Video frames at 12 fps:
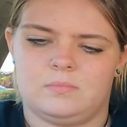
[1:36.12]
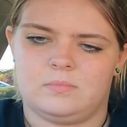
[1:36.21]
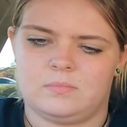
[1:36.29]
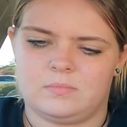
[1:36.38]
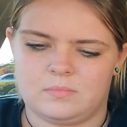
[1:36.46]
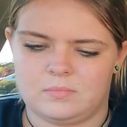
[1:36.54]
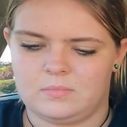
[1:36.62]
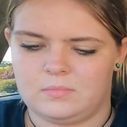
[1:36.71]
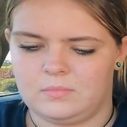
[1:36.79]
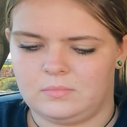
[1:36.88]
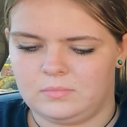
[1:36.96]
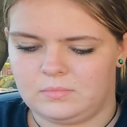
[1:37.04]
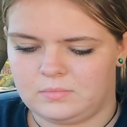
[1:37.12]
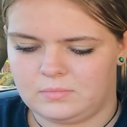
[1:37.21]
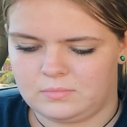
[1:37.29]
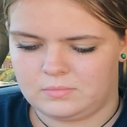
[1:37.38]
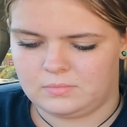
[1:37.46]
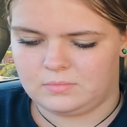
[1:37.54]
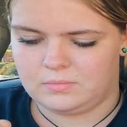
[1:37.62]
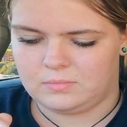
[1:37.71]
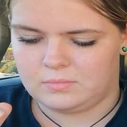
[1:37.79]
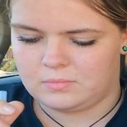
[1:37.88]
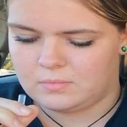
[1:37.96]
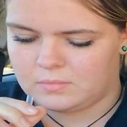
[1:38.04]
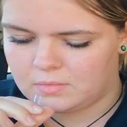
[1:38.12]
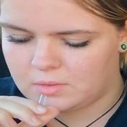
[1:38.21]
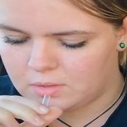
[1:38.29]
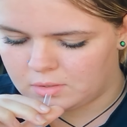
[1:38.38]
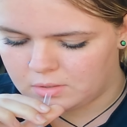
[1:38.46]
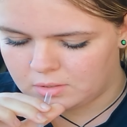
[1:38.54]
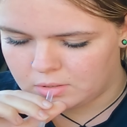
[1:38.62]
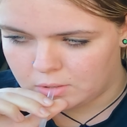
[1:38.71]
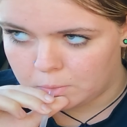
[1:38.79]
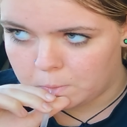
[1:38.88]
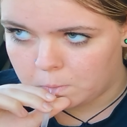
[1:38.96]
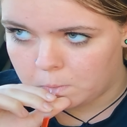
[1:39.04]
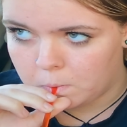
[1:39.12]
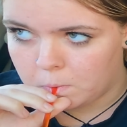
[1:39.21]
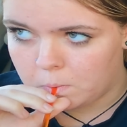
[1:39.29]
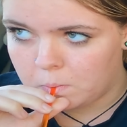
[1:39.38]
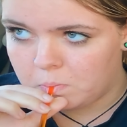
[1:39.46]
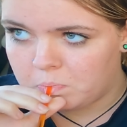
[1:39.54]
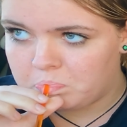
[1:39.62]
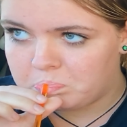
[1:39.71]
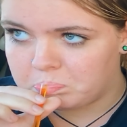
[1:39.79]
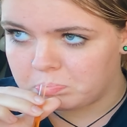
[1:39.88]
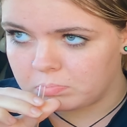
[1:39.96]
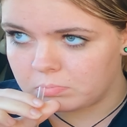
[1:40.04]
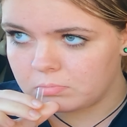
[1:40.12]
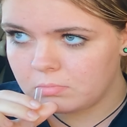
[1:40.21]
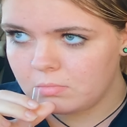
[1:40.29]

The person shown says nothing.